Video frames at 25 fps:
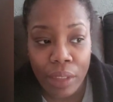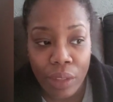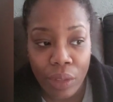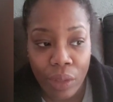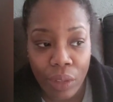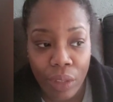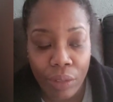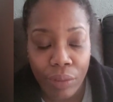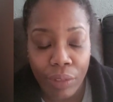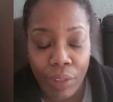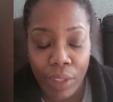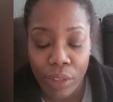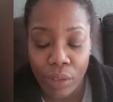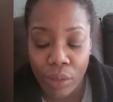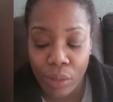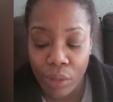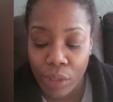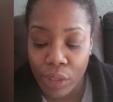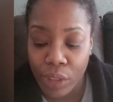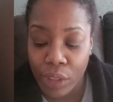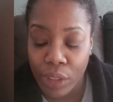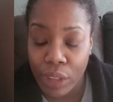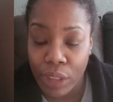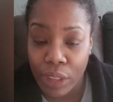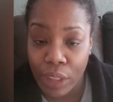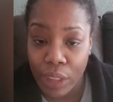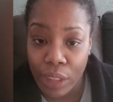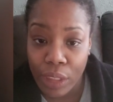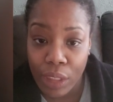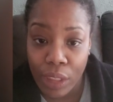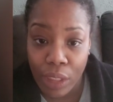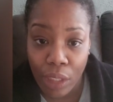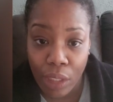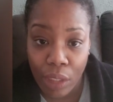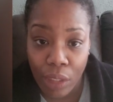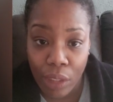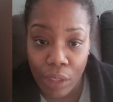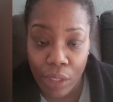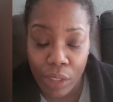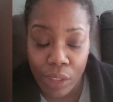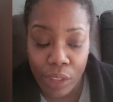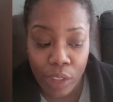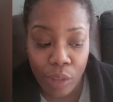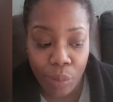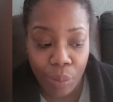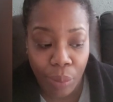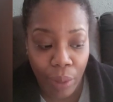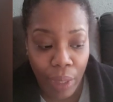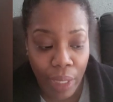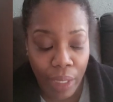So eventually she did tell her that
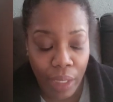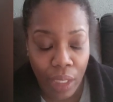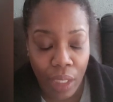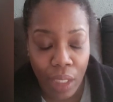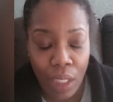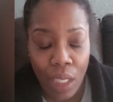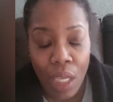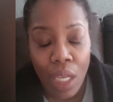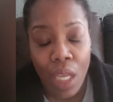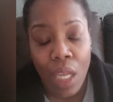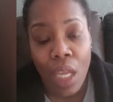she's pregnant.